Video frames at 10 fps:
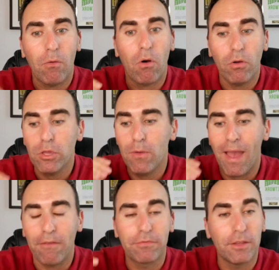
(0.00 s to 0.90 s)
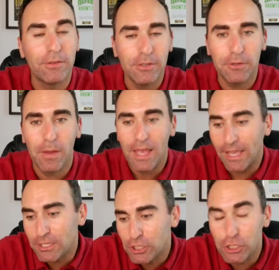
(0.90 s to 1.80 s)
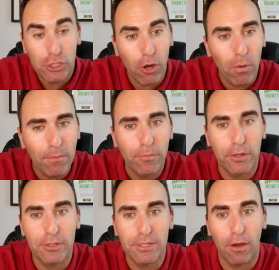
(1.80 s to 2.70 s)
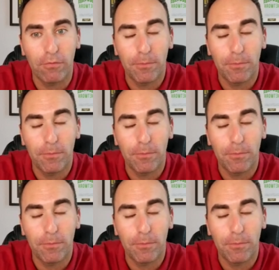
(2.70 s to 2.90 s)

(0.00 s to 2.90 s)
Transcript: all you have to do is just show up for yourself.